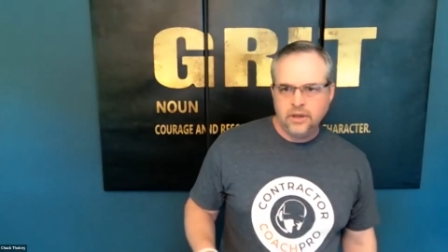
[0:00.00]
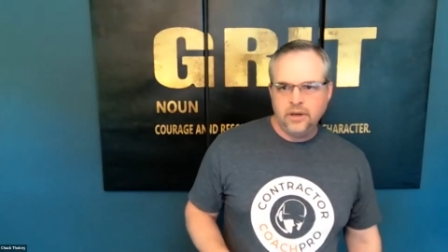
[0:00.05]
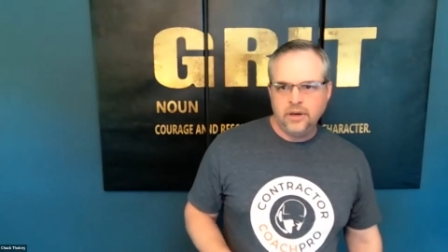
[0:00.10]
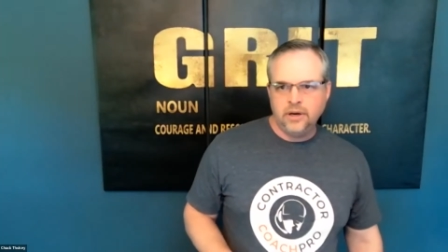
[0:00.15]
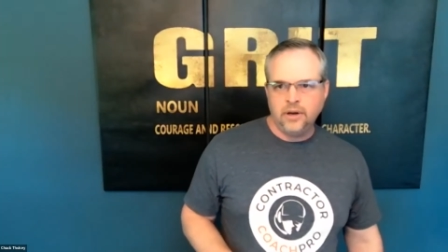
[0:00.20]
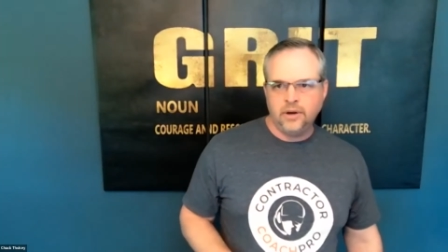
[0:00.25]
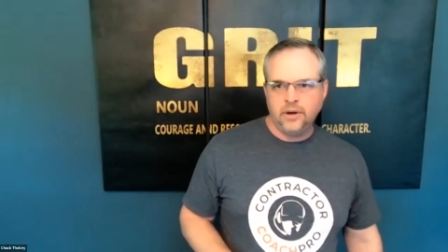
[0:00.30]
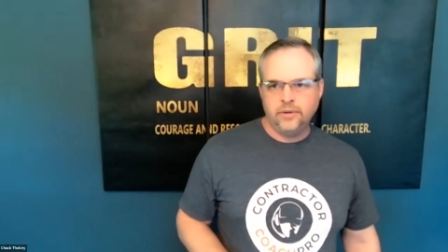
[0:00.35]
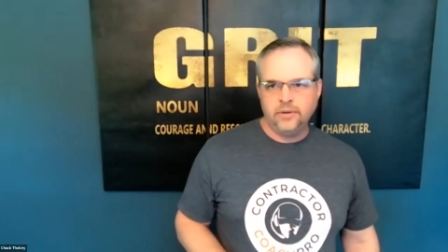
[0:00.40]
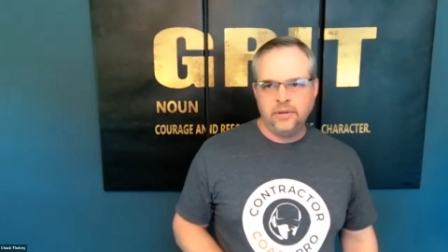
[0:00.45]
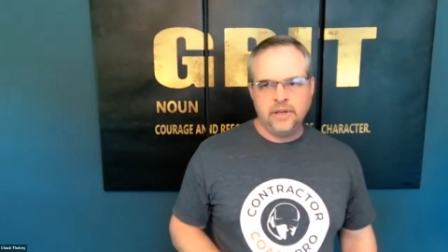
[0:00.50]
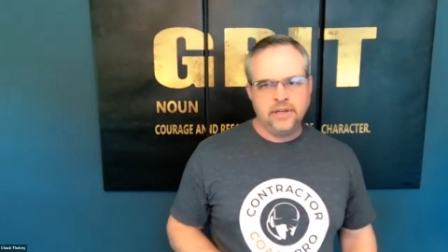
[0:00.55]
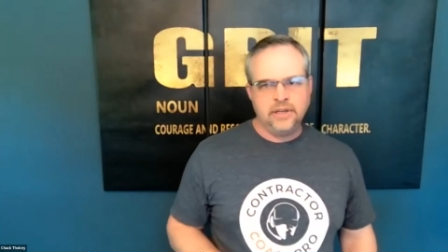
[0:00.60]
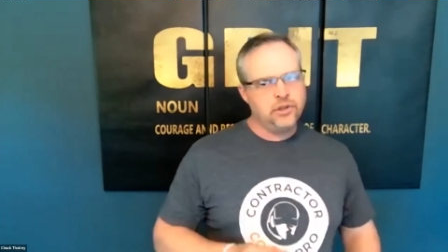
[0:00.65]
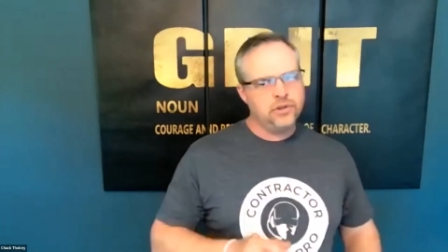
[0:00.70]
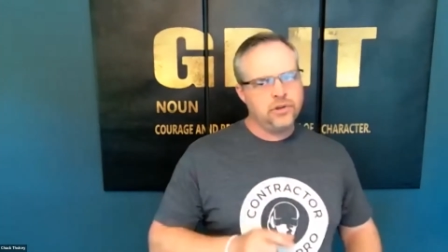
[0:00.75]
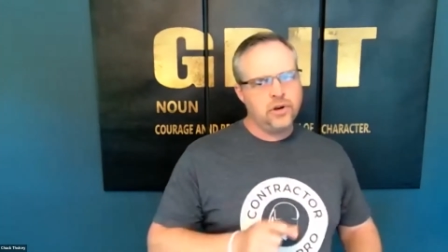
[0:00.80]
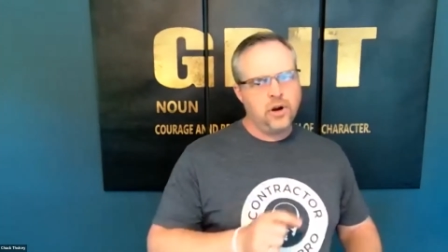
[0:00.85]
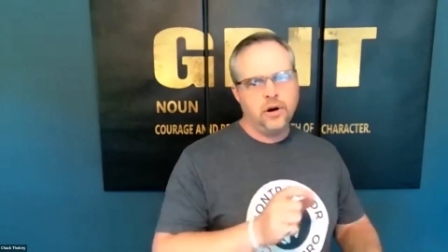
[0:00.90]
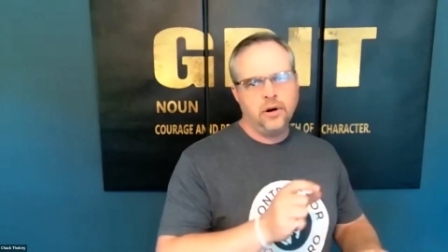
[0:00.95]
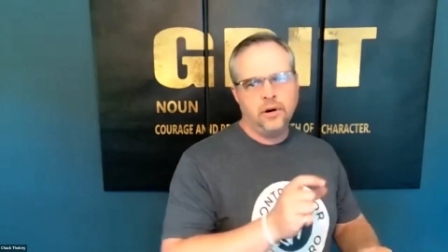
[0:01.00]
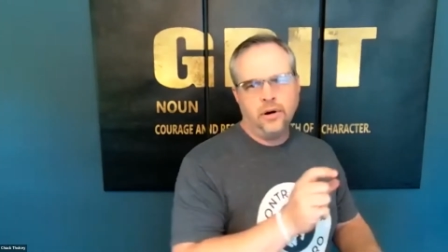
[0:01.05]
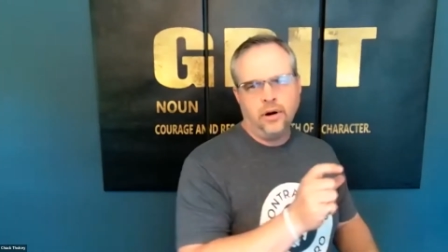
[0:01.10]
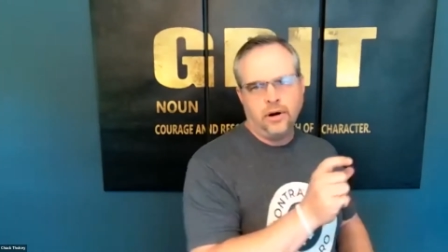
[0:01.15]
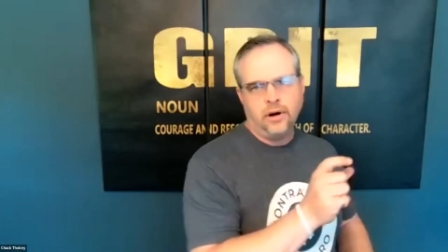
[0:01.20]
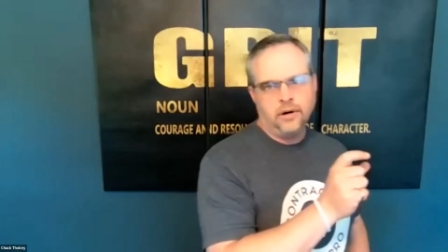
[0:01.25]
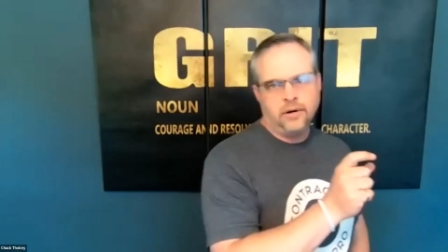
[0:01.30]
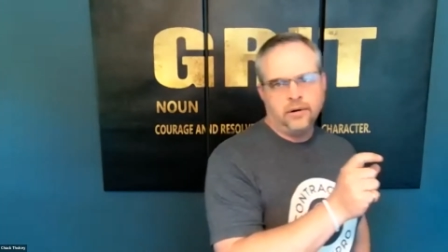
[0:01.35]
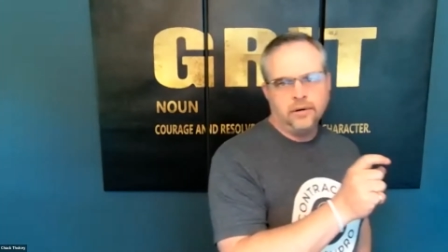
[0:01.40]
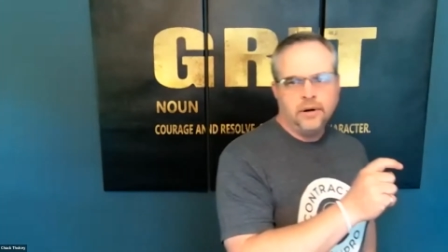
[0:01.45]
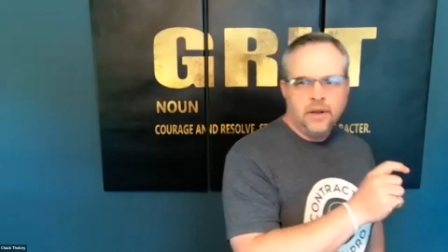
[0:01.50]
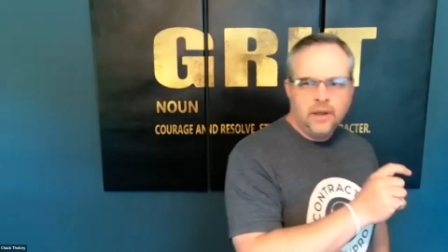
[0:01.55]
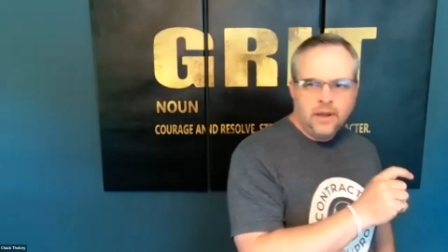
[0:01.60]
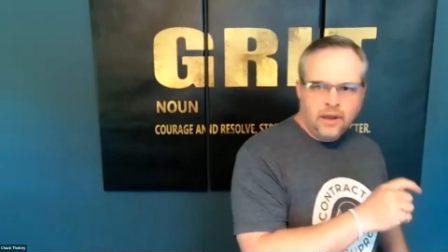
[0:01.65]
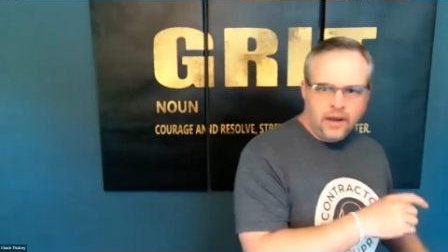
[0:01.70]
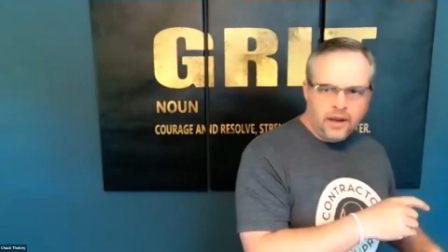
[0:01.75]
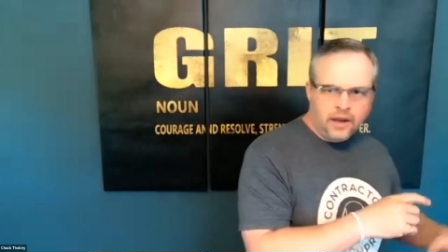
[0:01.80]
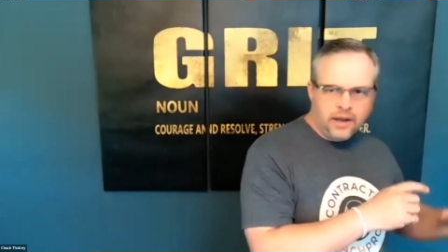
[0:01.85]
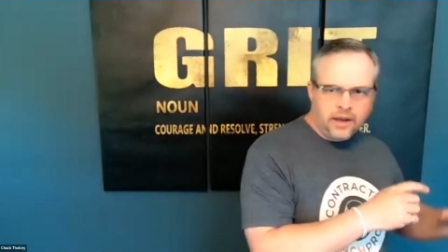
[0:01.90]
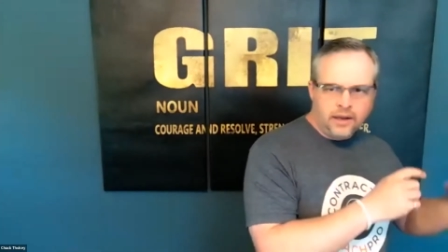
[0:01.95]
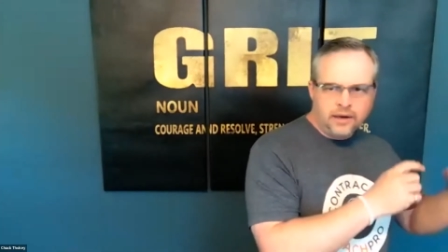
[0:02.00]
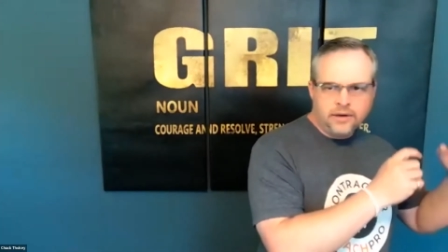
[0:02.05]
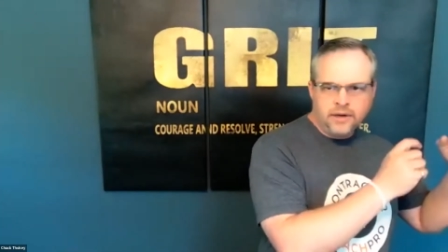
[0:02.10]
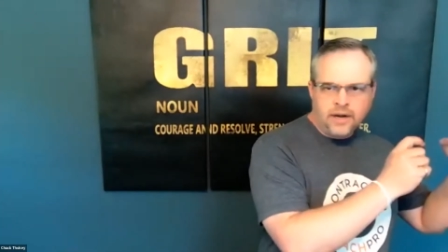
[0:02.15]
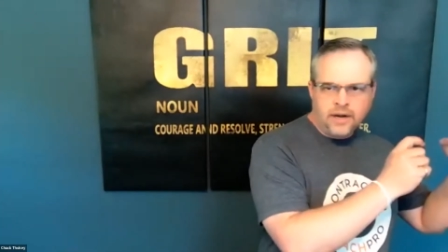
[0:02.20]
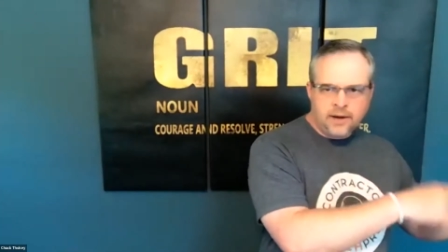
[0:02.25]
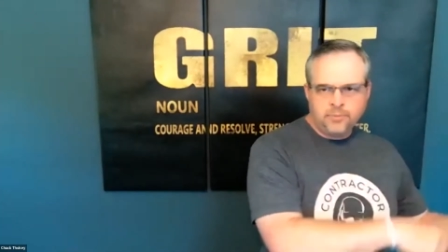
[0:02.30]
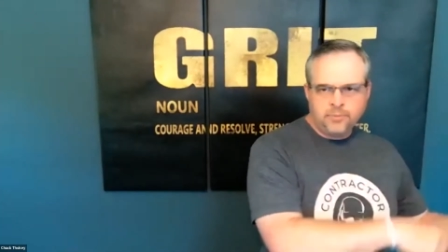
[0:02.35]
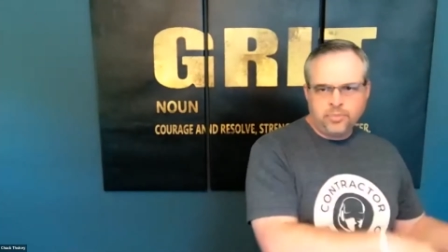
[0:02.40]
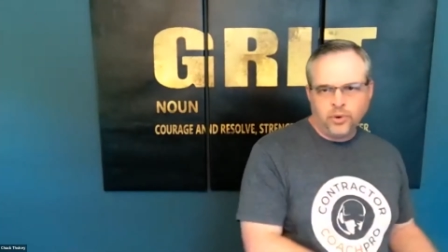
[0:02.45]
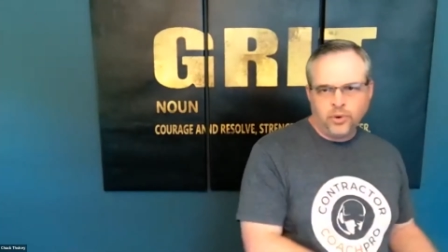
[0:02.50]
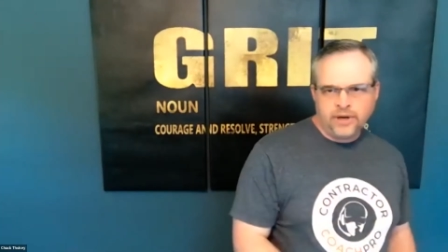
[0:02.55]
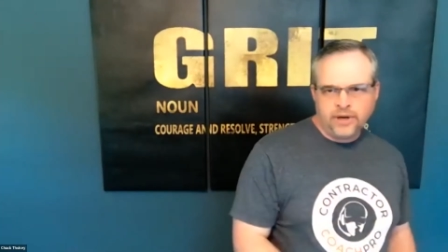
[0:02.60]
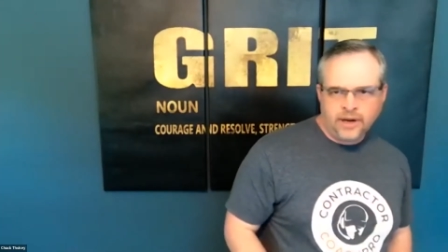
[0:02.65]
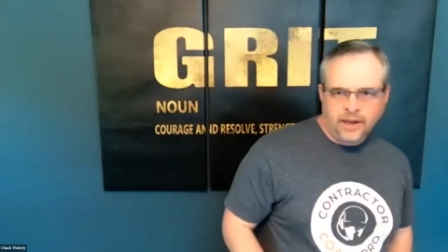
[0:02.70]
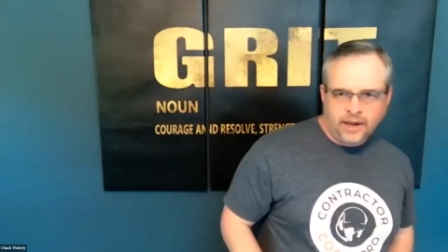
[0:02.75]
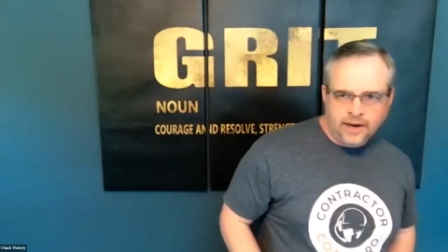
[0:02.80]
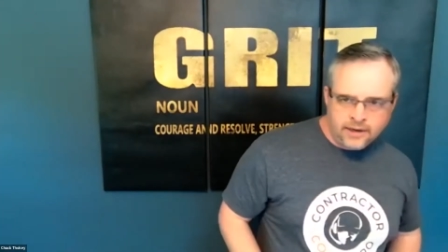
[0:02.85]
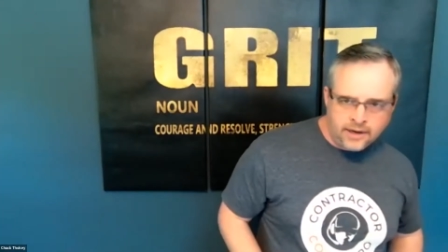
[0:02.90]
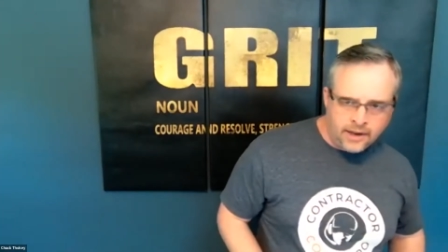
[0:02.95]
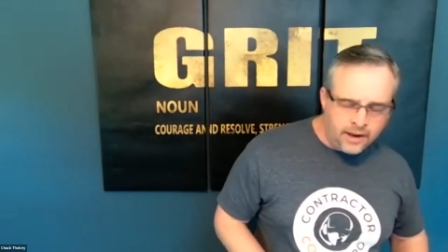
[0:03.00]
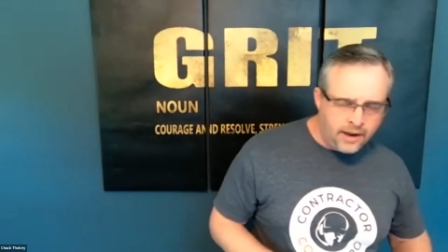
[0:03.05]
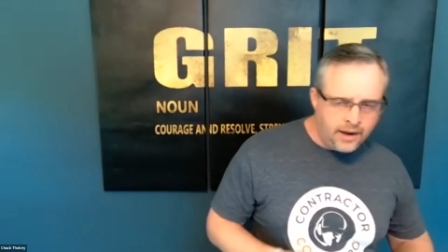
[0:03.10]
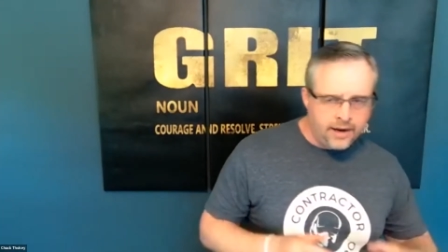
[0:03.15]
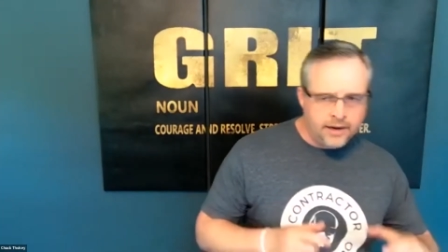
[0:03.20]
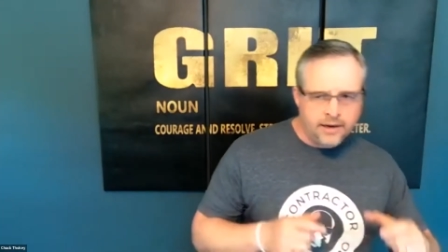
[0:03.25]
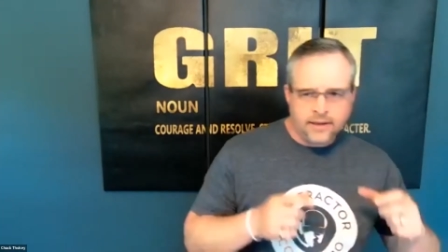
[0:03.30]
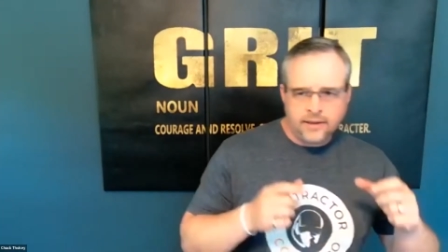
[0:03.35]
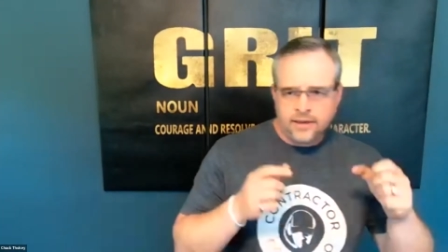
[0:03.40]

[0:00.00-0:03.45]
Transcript: This is our 9.99,